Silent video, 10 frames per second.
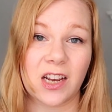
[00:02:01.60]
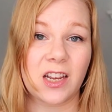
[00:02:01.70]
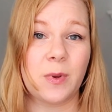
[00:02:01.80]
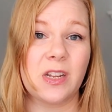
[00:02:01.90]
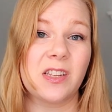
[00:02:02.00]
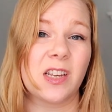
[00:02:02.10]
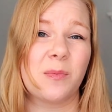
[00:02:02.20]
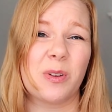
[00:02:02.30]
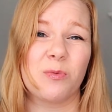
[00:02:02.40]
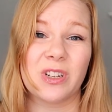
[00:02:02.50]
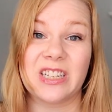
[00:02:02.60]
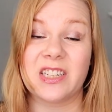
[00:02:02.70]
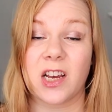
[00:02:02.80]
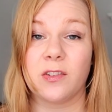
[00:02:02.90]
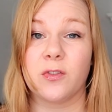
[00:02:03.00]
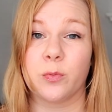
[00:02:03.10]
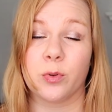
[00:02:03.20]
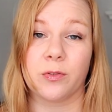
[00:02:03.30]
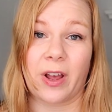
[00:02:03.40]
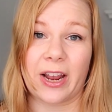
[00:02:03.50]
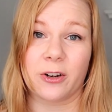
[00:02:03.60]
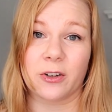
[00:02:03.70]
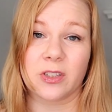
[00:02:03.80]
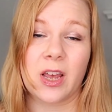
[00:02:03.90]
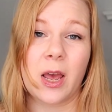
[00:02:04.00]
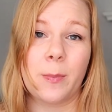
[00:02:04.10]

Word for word: diabetes can be really tough for providers